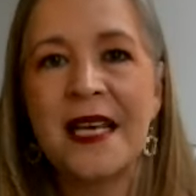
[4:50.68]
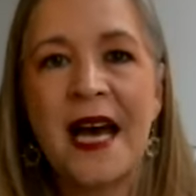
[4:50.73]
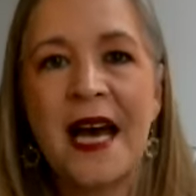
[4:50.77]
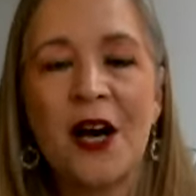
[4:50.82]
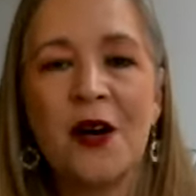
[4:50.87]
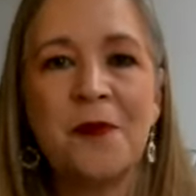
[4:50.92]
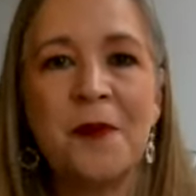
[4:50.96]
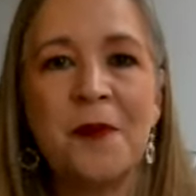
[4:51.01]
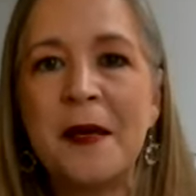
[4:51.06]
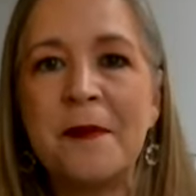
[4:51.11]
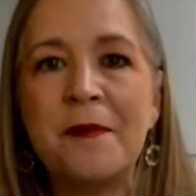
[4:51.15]

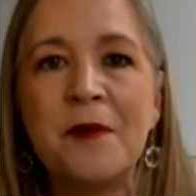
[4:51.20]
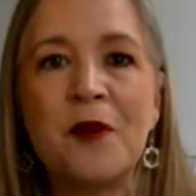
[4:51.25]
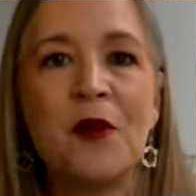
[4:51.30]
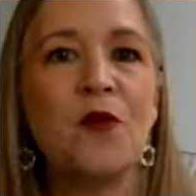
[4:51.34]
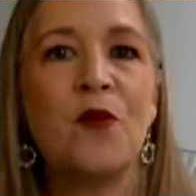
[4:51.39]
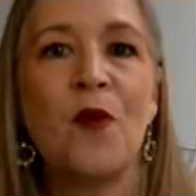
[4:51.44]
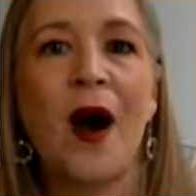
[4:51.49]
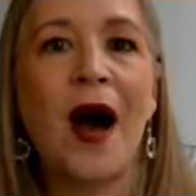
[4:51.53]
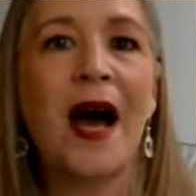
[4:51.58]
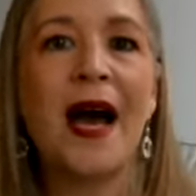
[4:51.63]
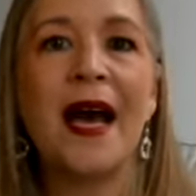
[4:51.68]
Tell people
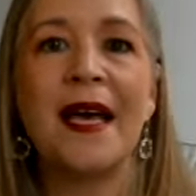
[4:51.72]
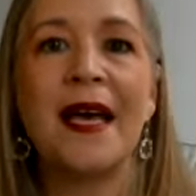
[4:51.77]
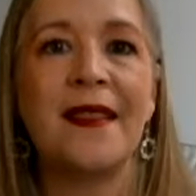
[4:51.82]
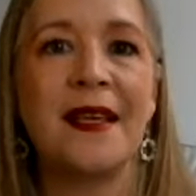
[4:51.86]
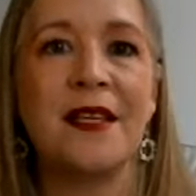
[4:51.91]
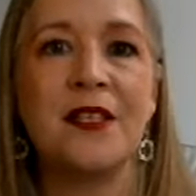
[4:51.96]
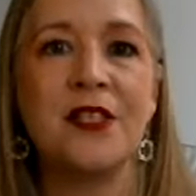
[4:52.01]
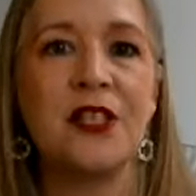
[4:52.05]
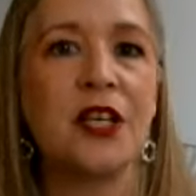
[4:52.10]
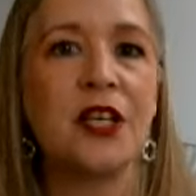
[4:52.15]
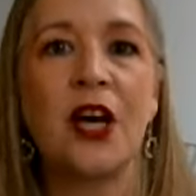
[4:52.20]
why they
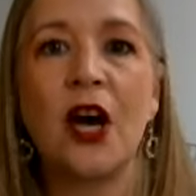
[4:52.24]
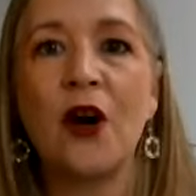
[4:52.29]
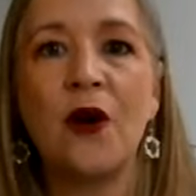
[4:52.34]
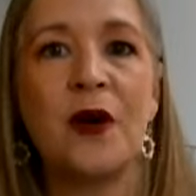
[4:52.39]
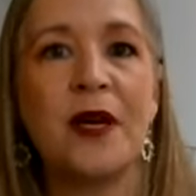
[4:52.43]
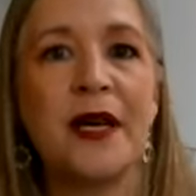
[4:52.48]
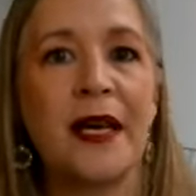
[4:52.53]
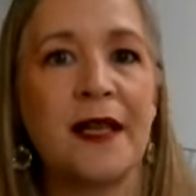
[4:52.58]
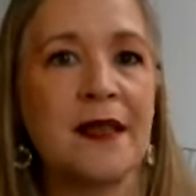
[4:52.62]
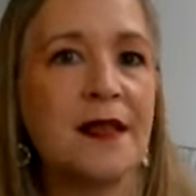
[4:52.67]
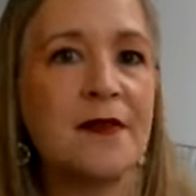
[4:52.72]
should go
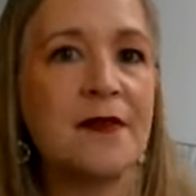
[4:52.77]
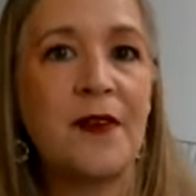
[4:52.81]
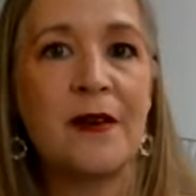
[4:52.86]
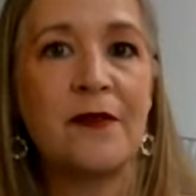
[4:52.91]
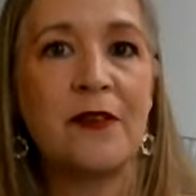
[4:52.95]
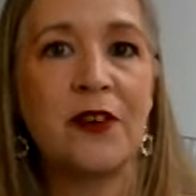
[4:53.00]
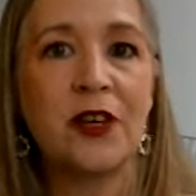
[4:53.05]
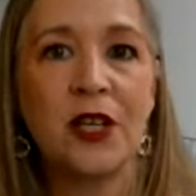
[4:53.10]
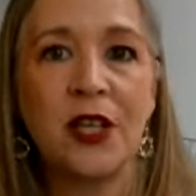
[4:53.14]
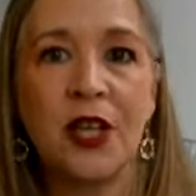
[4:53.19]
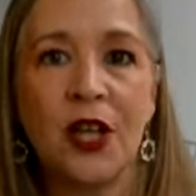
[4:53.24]
and get get the
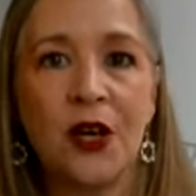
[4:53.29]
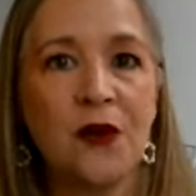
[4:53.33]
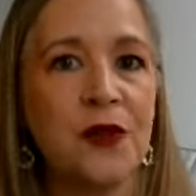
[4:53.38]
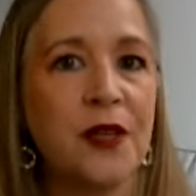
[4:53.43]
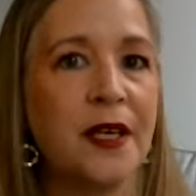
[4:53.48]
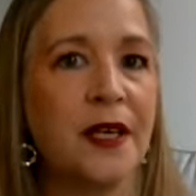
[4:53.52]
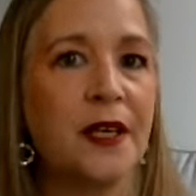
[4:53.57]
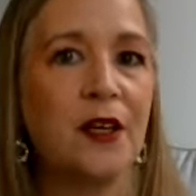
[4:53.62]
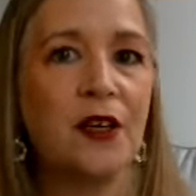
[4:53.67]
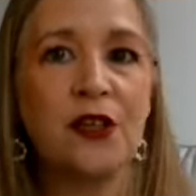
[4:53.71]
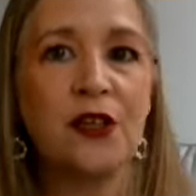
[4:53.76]
favorite
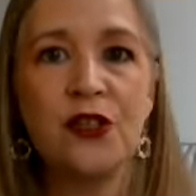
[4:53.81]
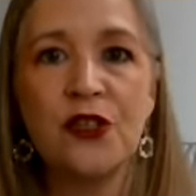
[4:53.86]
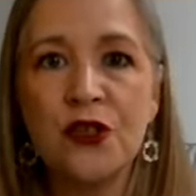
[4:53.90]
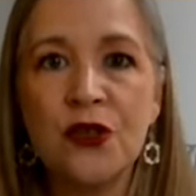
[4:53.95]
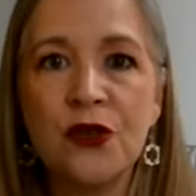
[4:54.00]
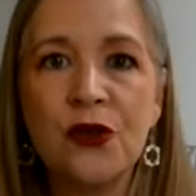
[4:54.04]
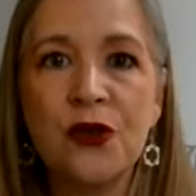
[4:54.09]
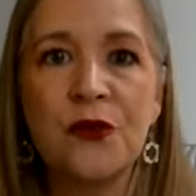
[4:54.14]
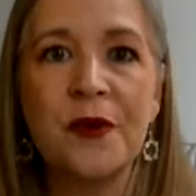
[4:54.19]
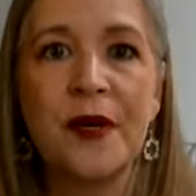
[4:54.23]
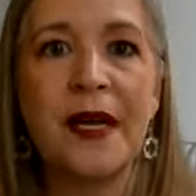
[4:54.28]
clothing or
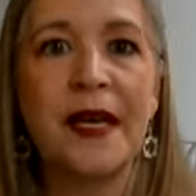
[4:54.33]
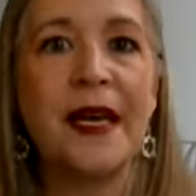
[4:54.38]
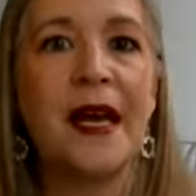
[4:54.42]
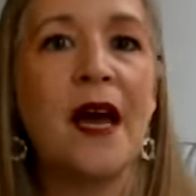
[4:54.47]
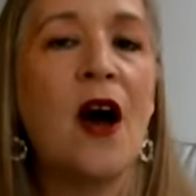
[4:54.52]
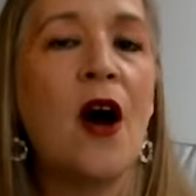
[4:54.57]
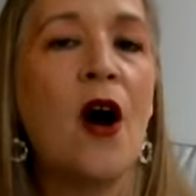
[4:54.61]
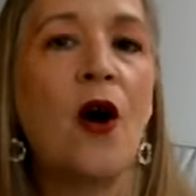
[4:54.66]
jewelry